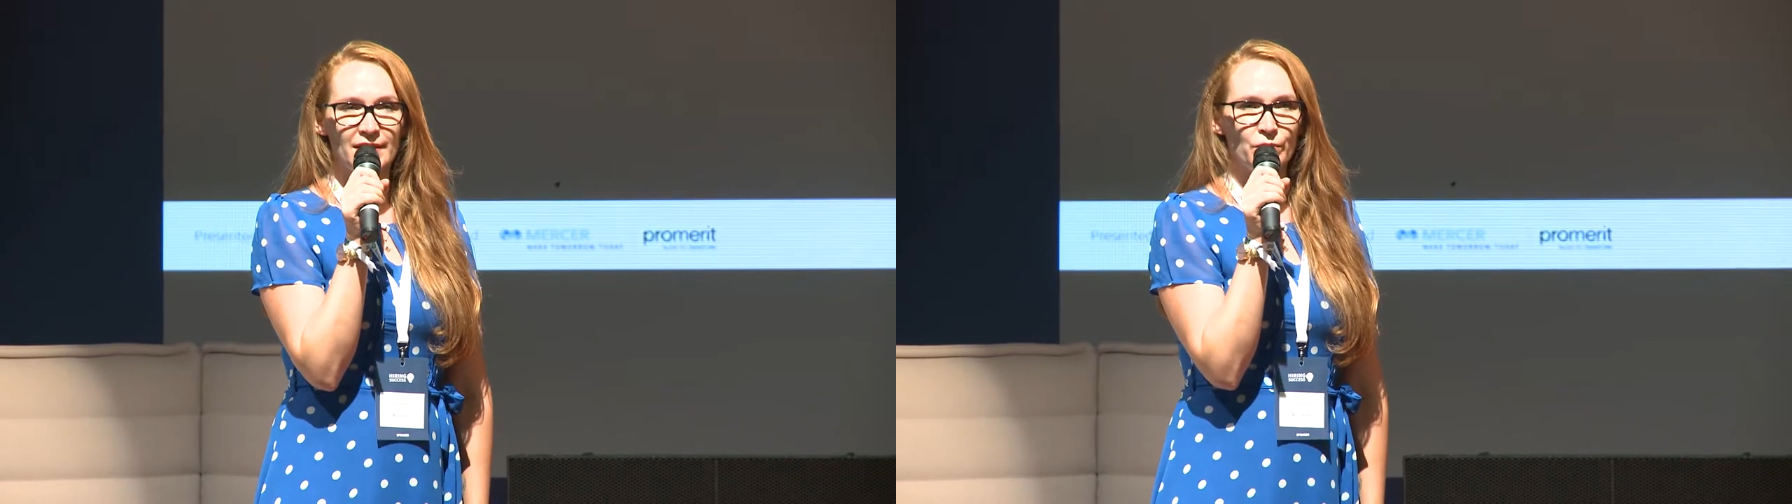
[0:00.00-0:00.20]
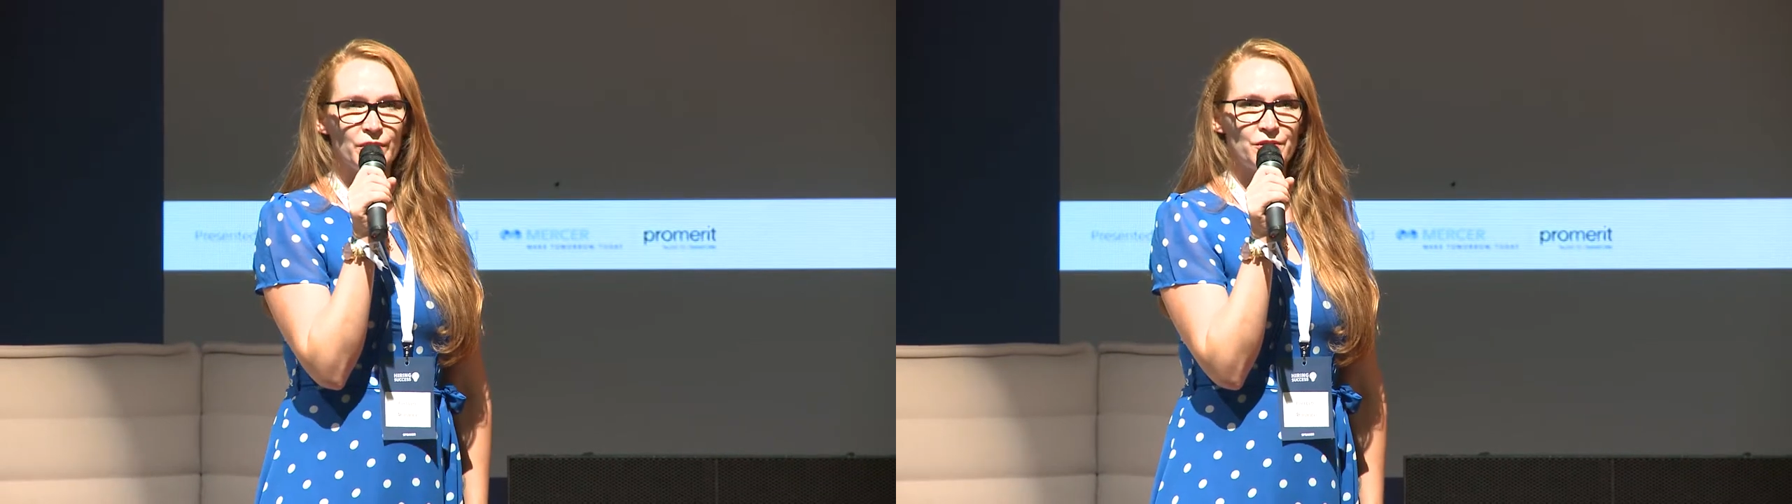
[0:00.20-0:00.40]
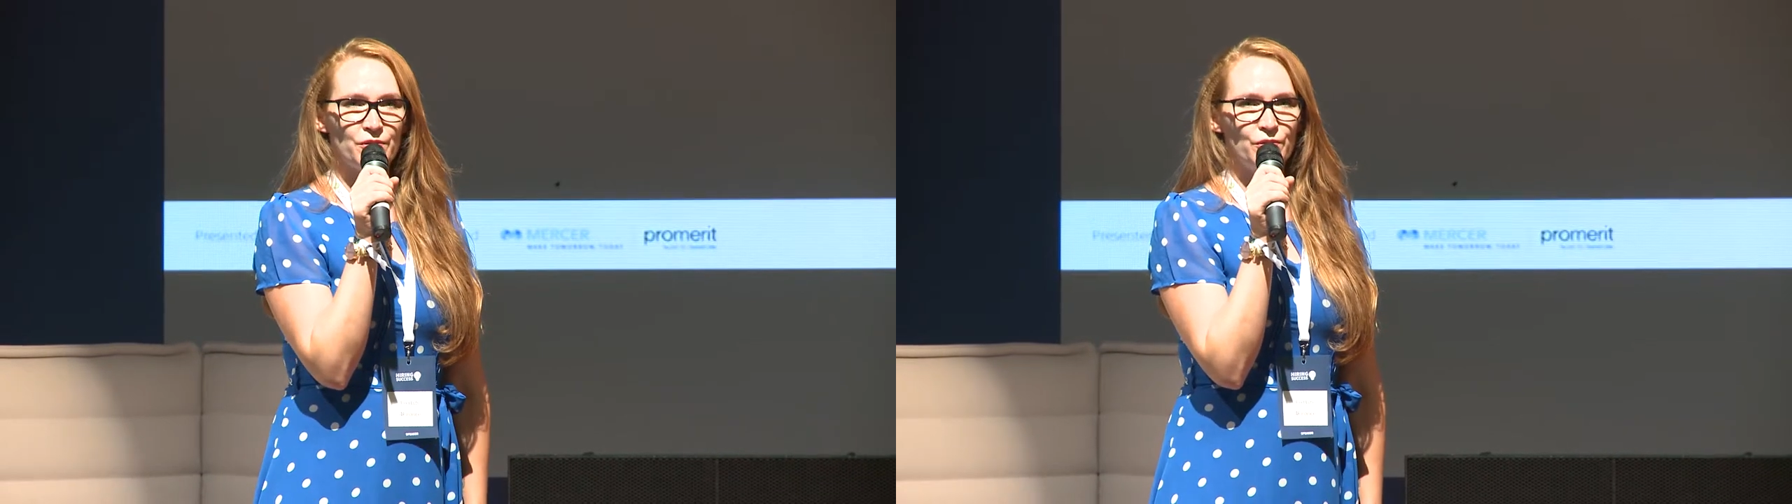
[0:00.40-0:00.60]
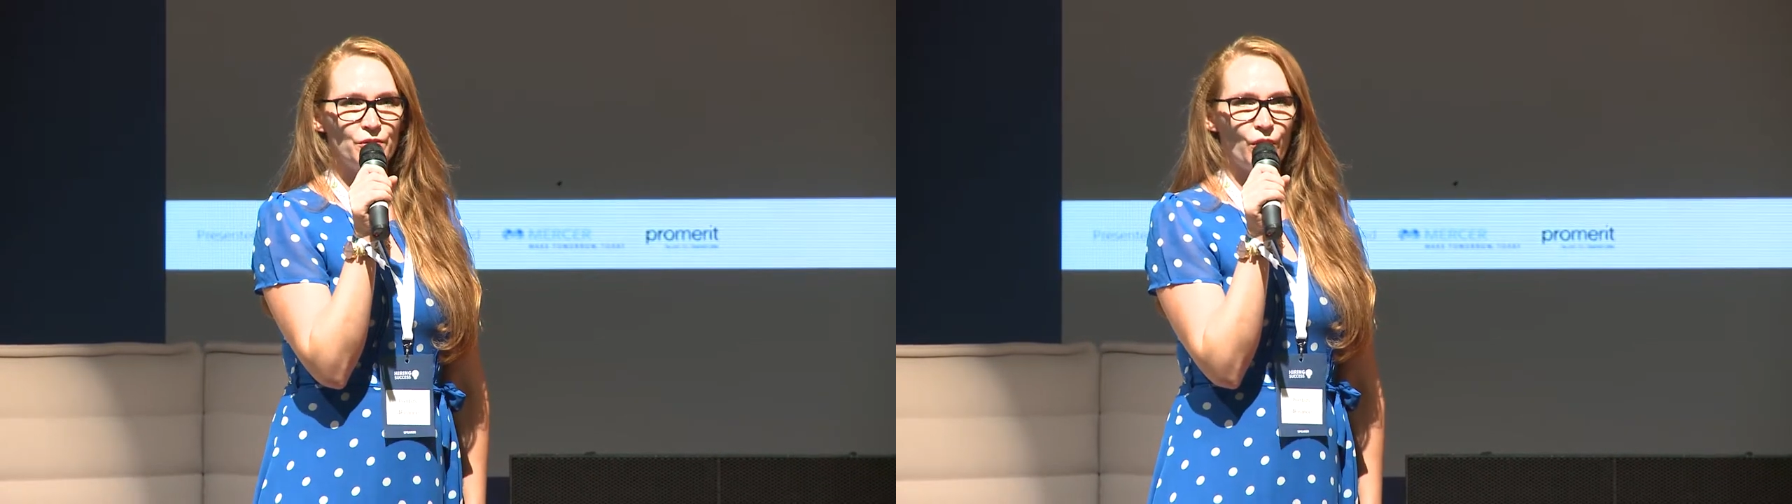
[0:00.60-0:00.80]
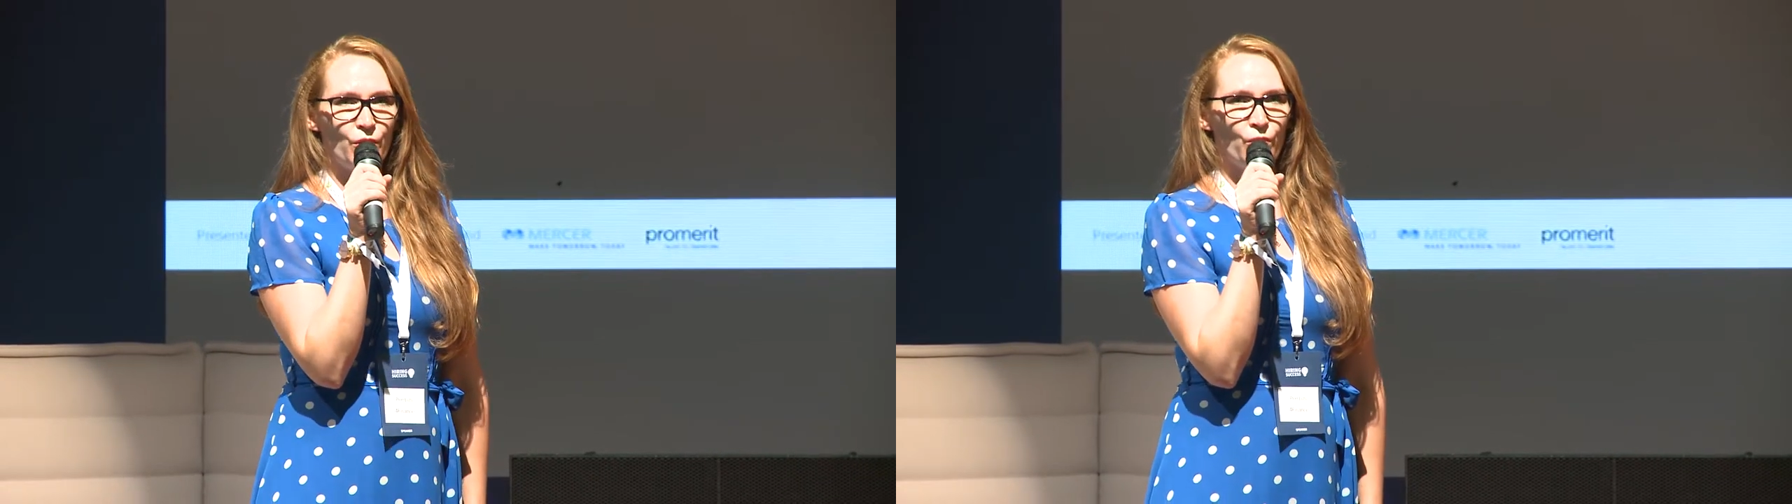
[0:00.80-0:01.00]
there was
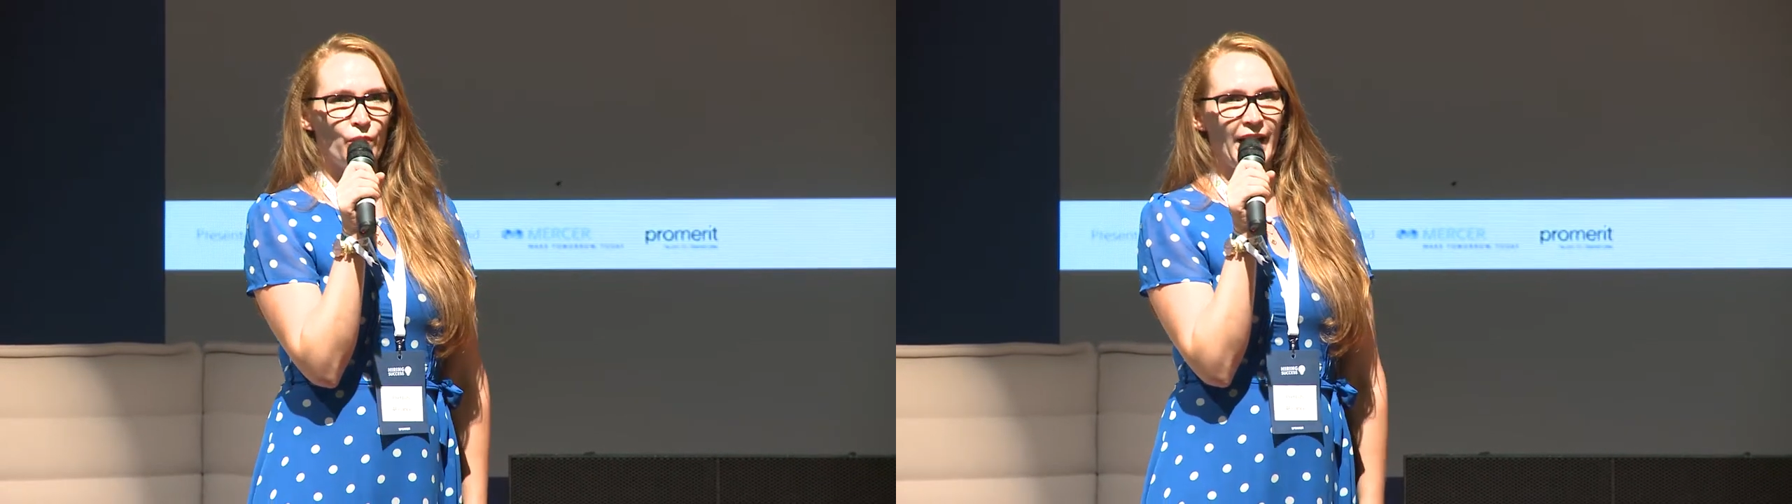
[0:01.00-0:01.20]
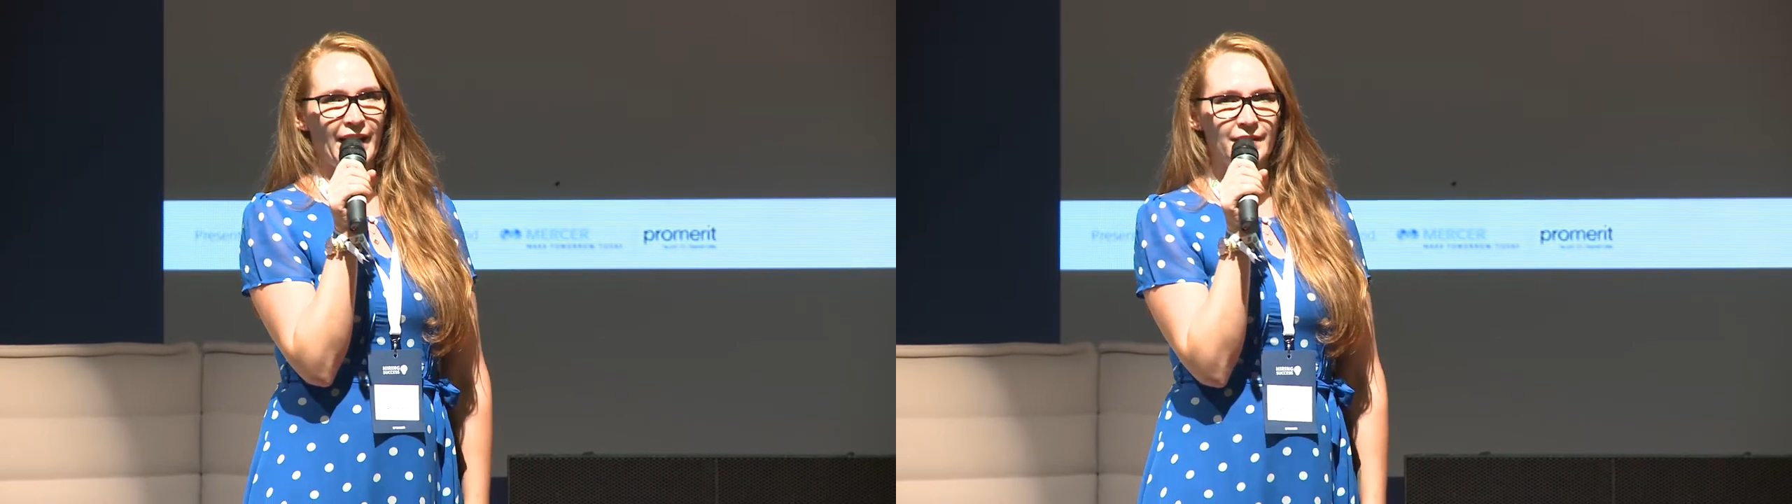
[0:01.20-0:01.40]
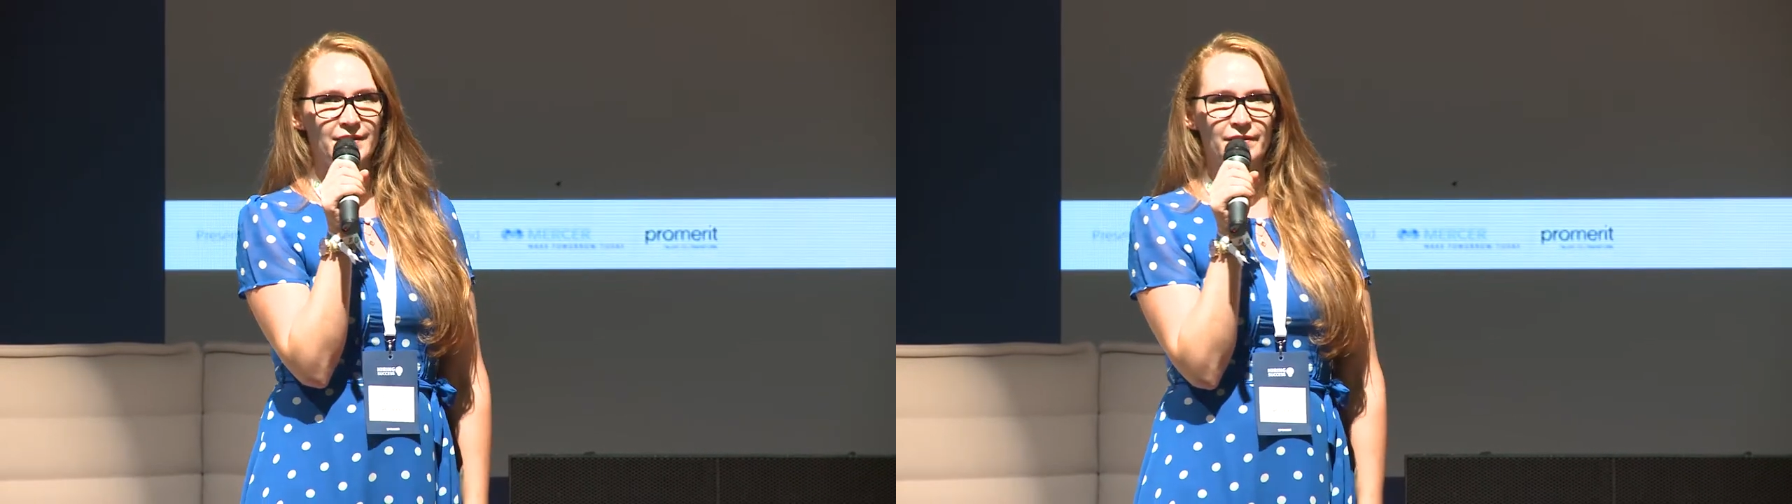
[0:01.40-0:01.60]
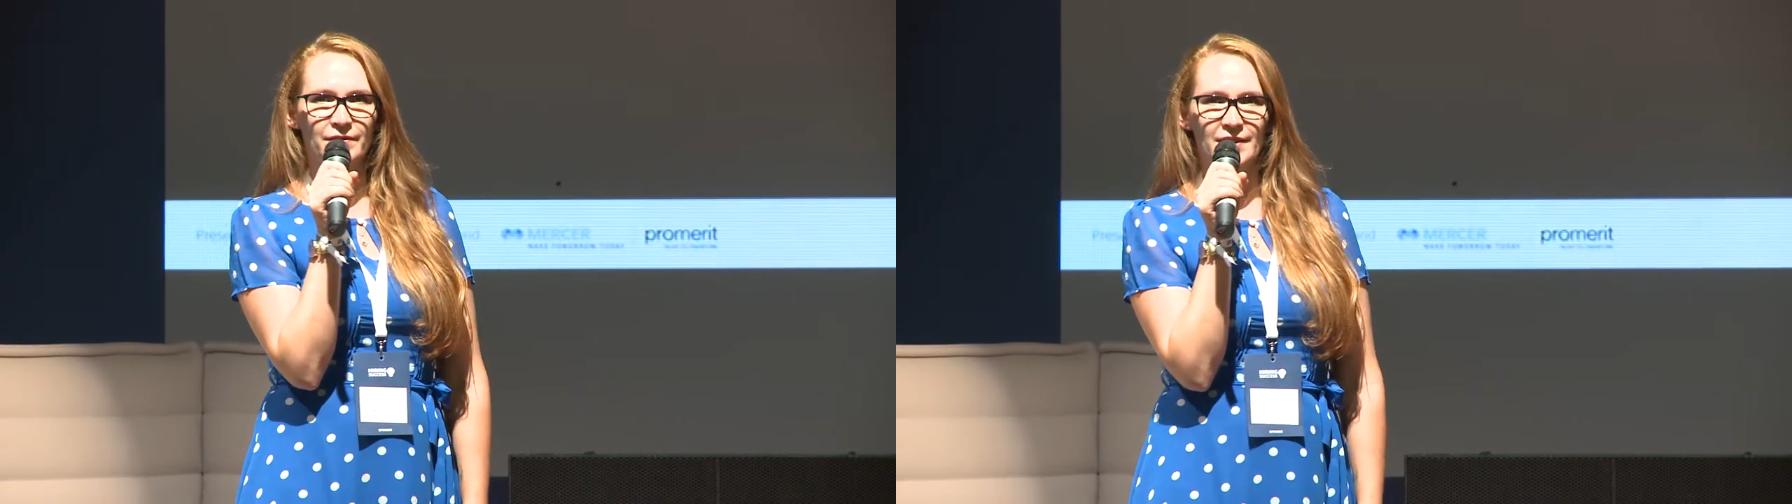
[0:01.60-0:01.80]
no active